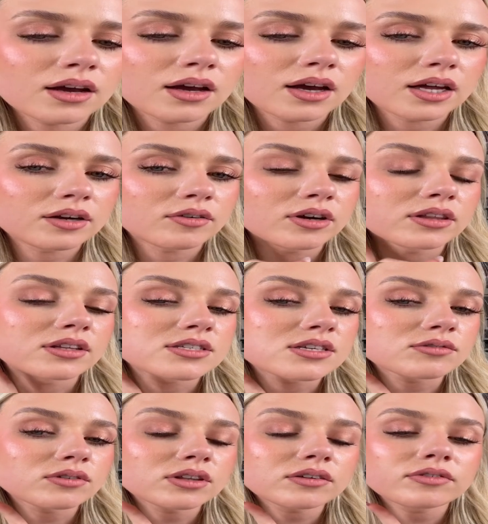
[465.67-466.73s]
Anyway, this is
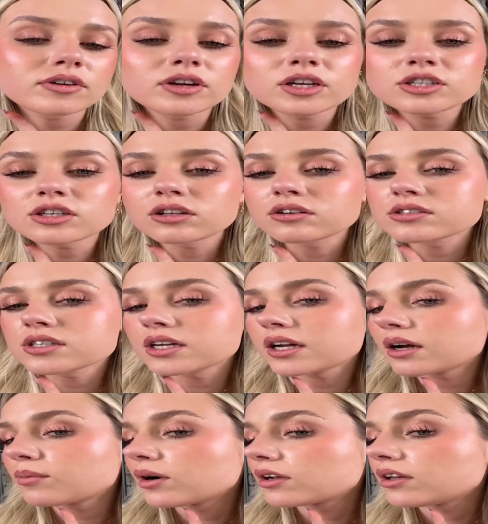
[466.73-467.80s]
what the foundation looks like
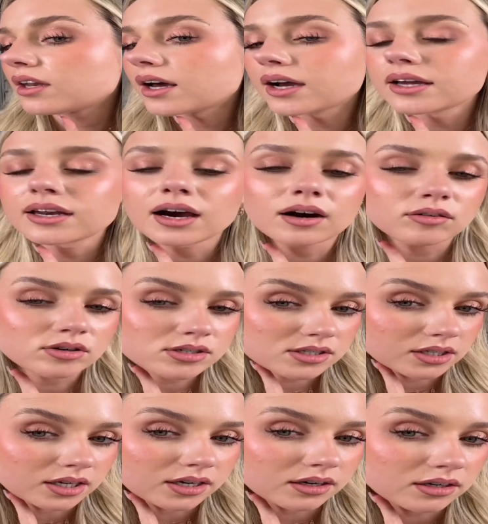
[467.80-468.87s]
about 9 hours
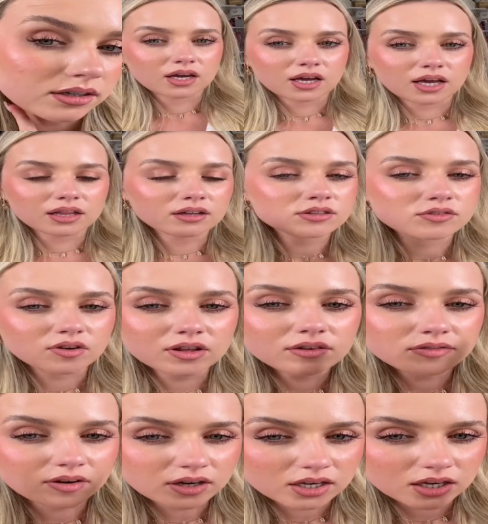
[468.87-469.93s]
later. It looks really
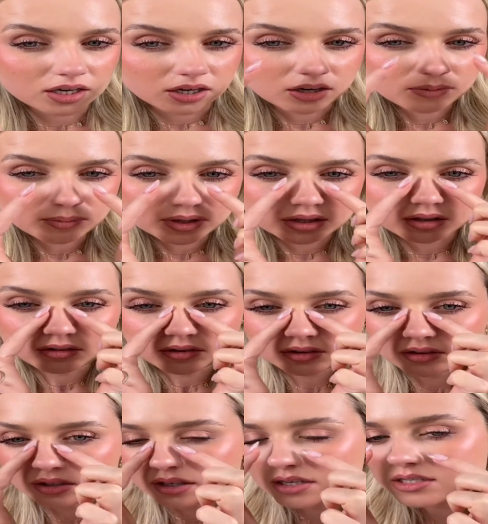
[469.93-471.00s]
fucking good, but the only
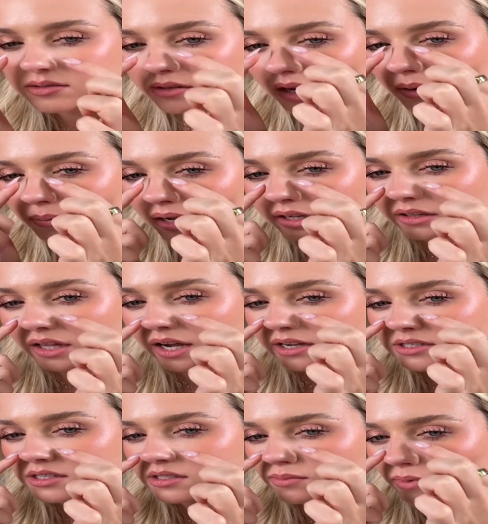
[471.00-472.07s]
thing is like my
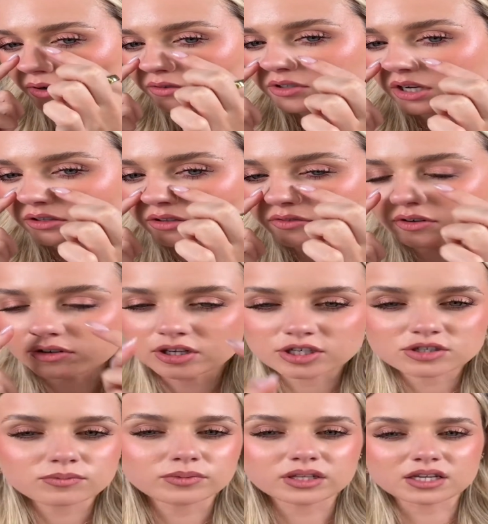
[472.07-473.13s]
glasses broke down the
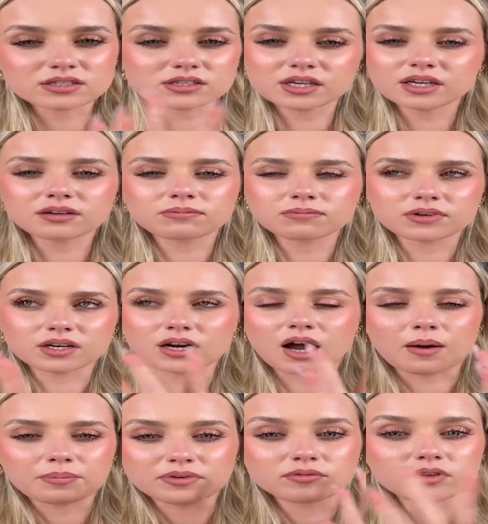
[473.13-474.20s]
foundation, but that's like gonna
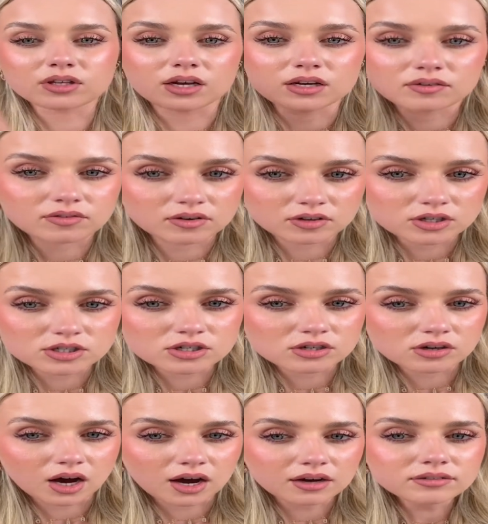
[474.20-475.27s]
happen with any foundation you
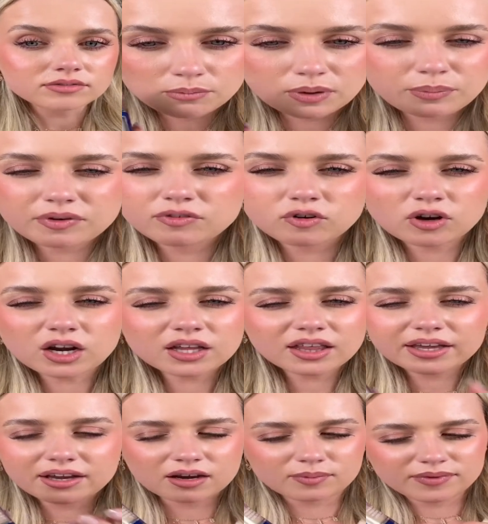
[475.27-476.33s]
have. Before I like
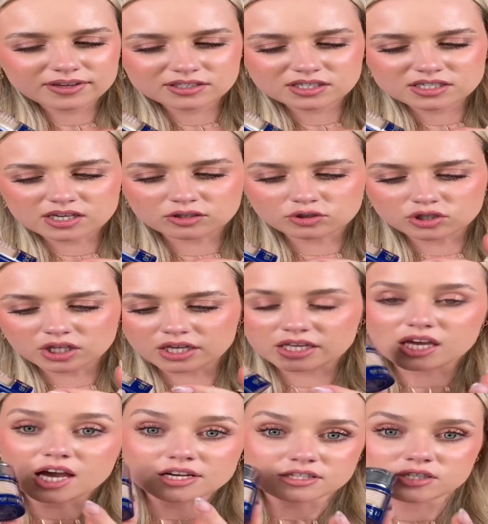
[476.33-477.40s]
come here and tell you like,
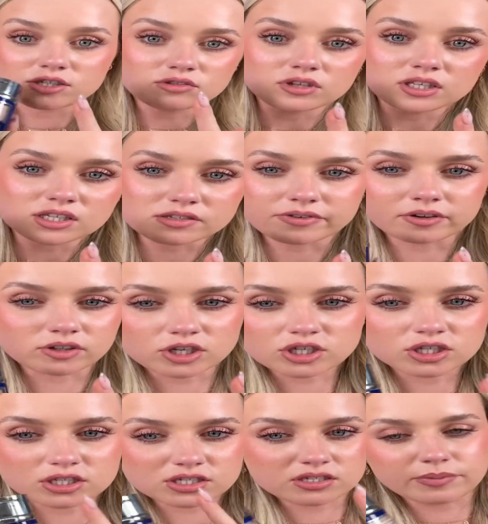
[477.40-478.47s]
yes, you need this foundation,
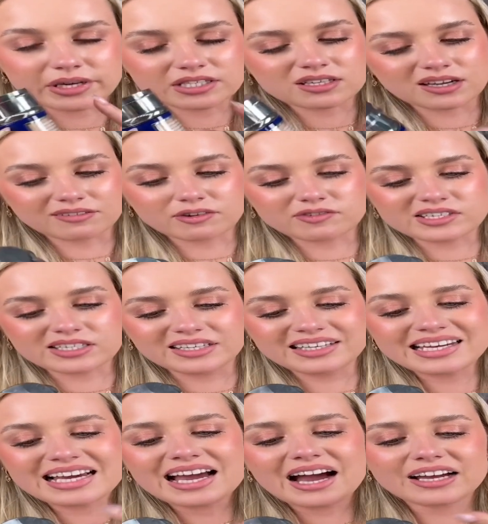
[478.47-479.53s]
this is the best thing I've ever seen,
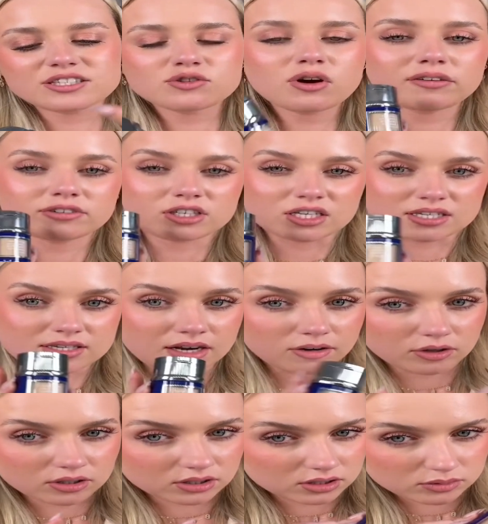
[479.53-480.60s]
I do have to test it out
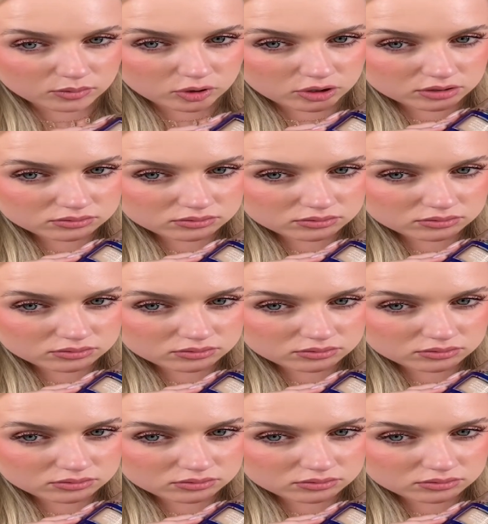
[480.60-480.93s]
a little more.